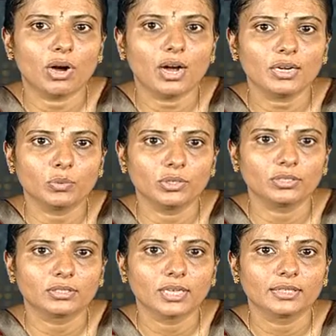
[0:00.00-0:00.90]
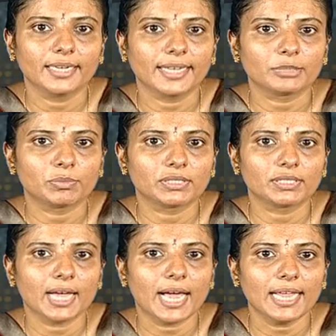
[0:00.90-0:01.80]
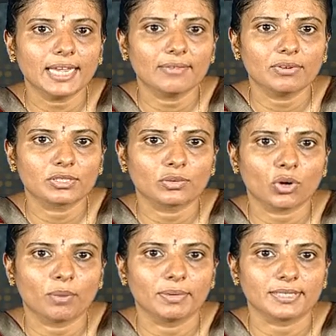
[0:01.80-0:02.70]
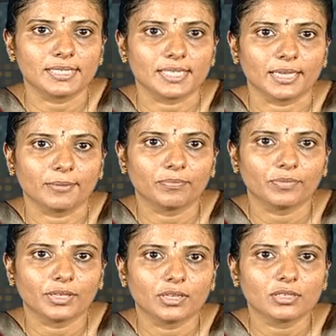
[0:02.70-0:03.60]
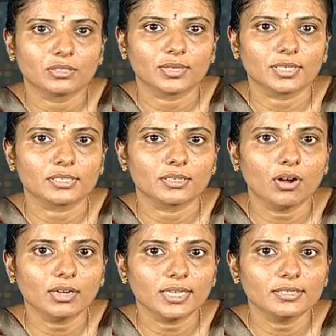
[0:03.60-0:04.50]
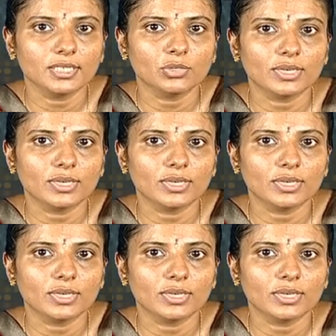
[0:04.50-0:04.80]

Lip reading: artworks that expresses high levels of complexity. So it is not easy to